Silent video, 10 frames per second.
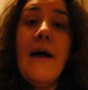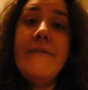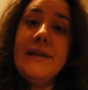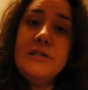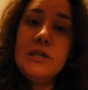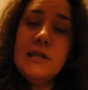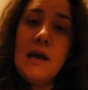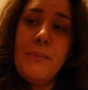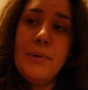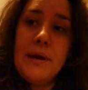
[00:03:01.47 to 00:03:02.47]
Eventually
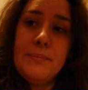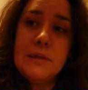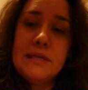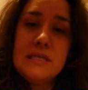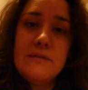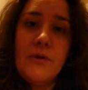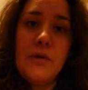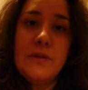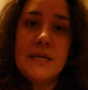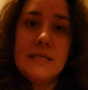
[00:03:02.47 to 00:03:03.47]
I'll put up a list of
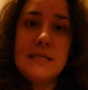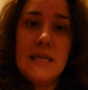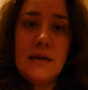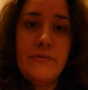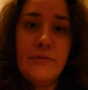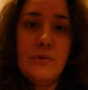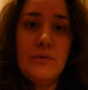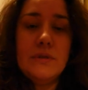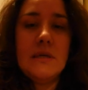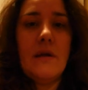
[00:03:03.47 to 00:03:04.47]
all the acidic
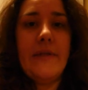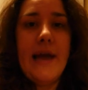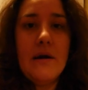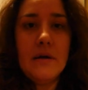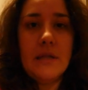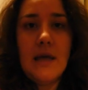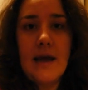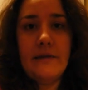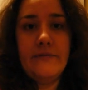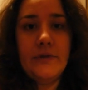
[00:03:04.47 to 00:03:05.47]
foods and all the
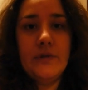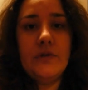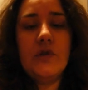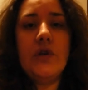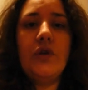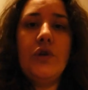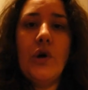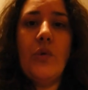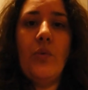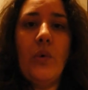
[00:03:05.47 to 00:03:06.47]
alkaline foods so you
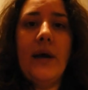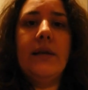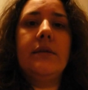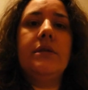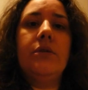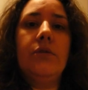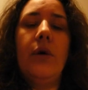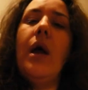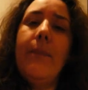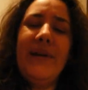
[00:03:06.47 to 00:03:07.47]
know what to,
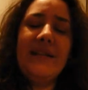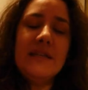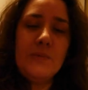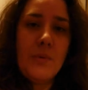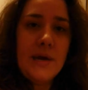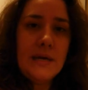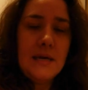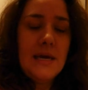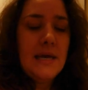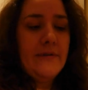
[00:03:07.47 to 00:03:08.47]
but at this point,
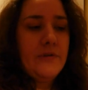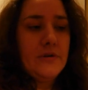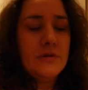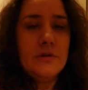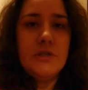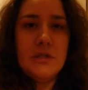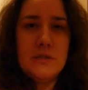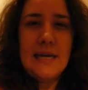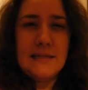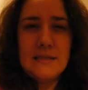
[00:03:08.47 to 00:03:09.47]

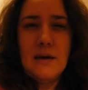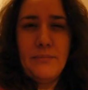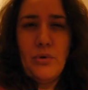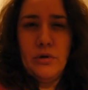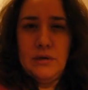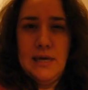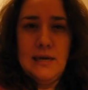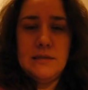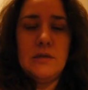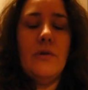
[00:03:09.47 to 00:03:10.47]
that's not important
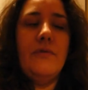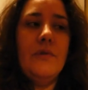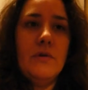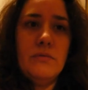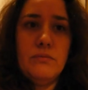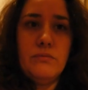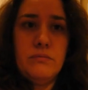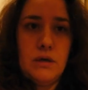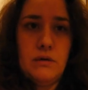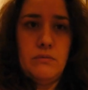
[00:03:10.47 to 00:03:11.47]
yet. So if you're,
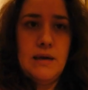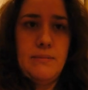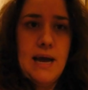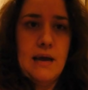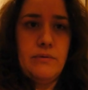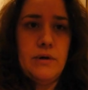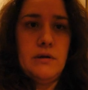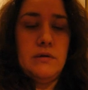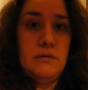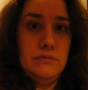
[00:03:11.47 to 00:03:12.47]
way back
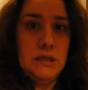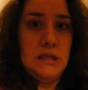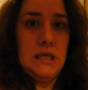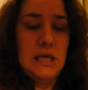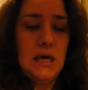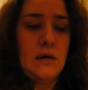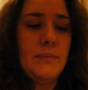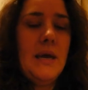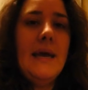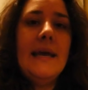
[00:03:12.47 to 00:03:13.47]
where you really need help,
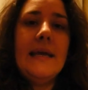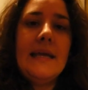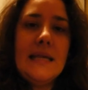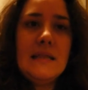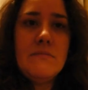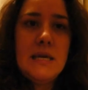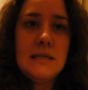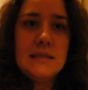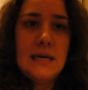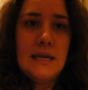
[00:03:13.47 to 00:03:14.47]
get the
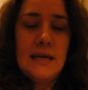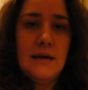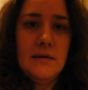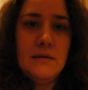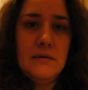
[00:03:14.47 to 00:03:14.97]
meats out of there.